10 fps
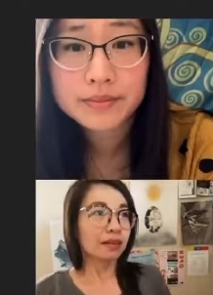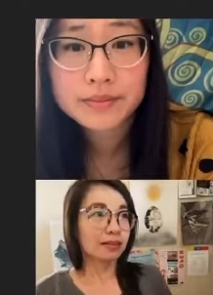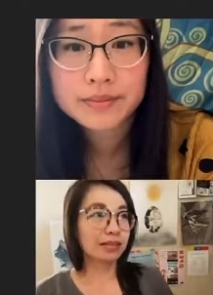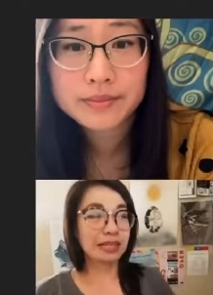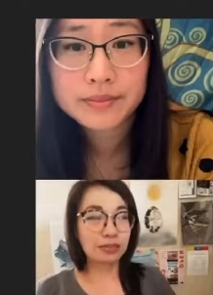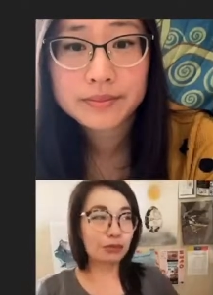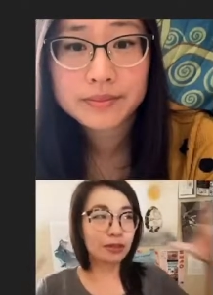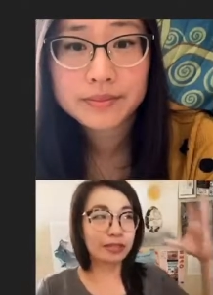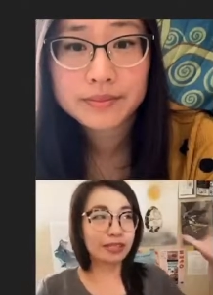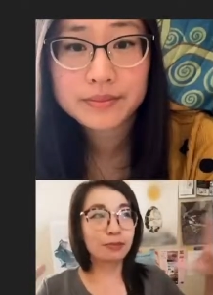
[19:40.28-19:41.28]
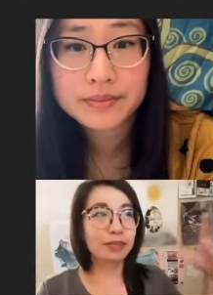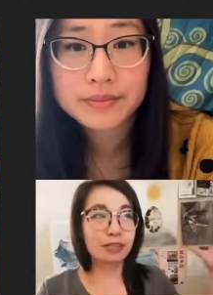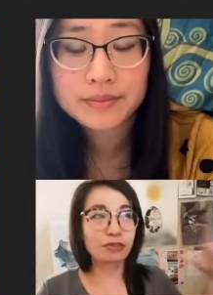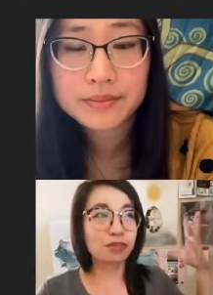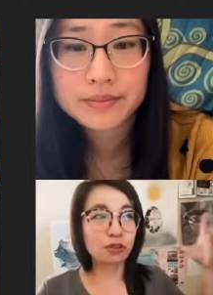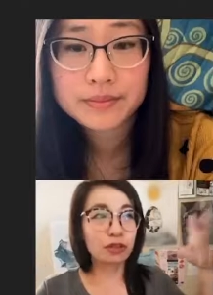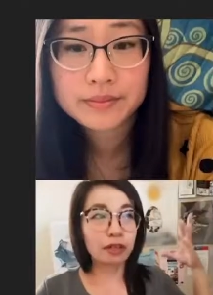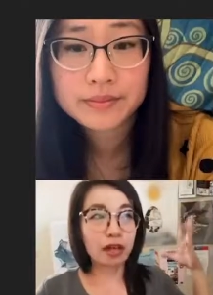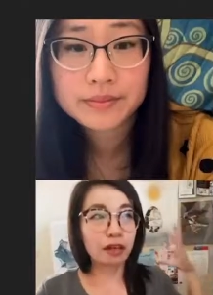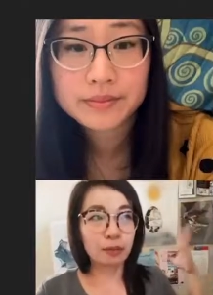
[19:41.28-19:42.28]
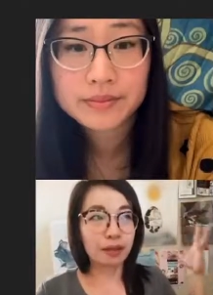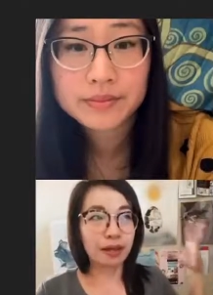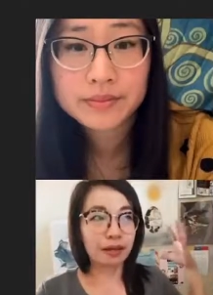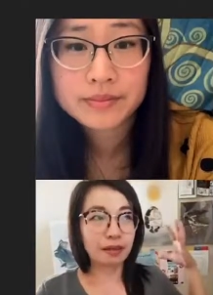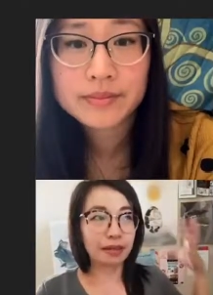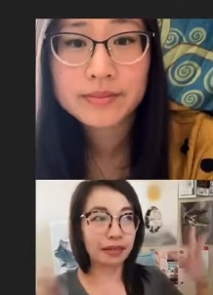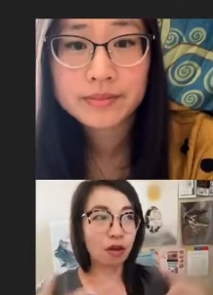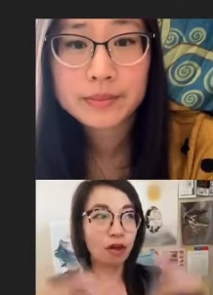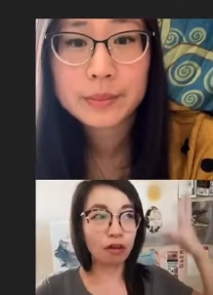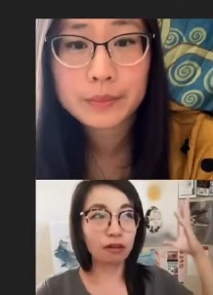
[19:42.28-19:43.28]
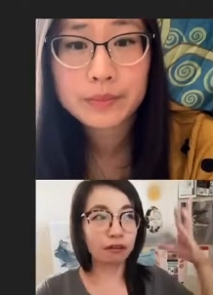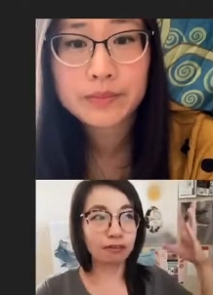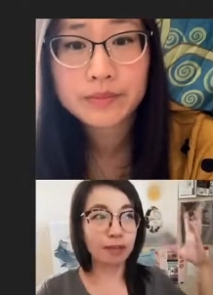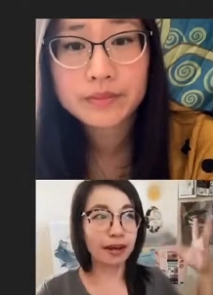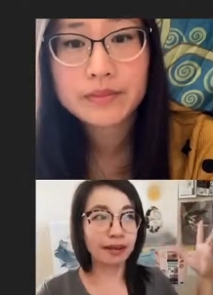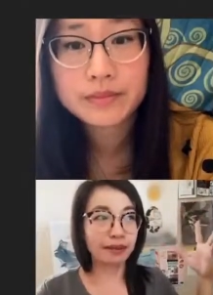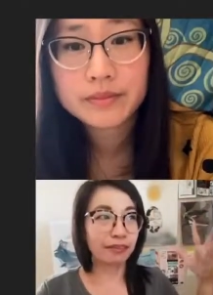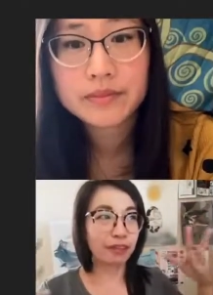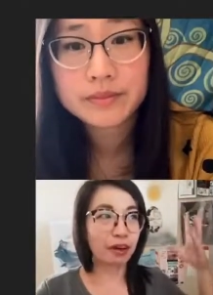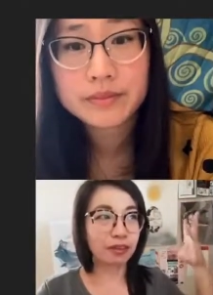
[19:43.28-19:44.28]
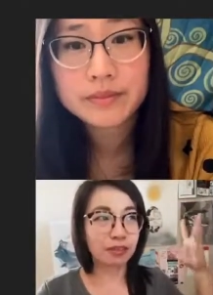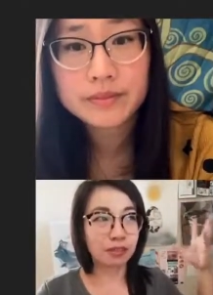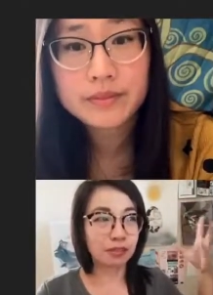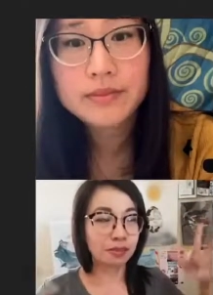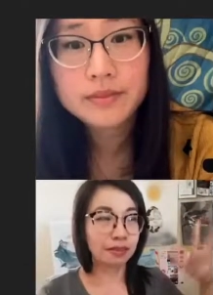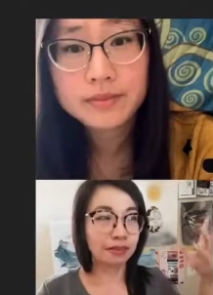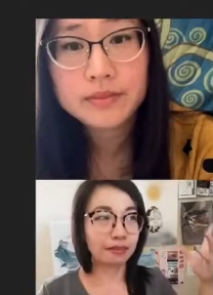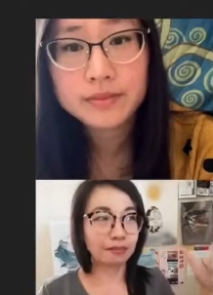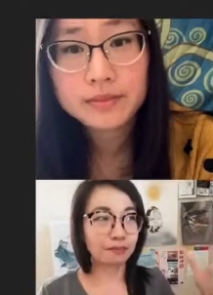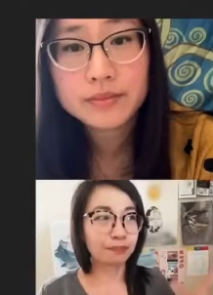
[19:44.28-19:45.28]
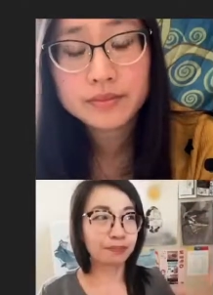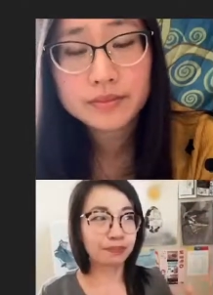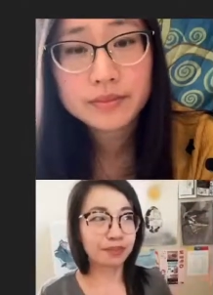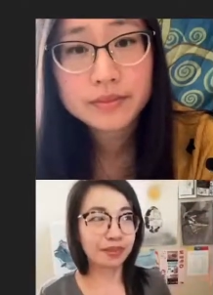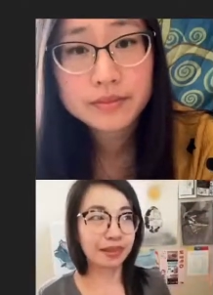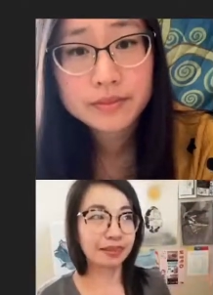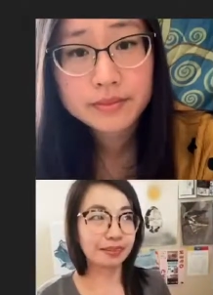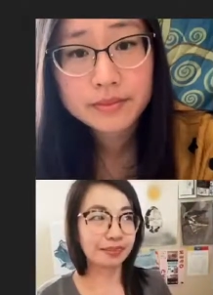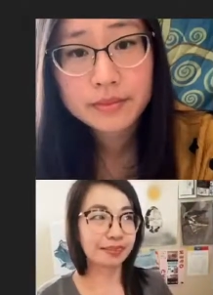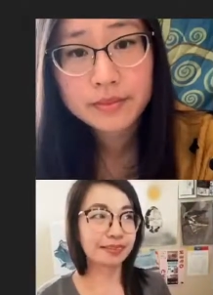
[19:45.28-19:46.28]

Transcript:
Speaker 1: that's vi like something is visually occupying like all of my thoughts and and and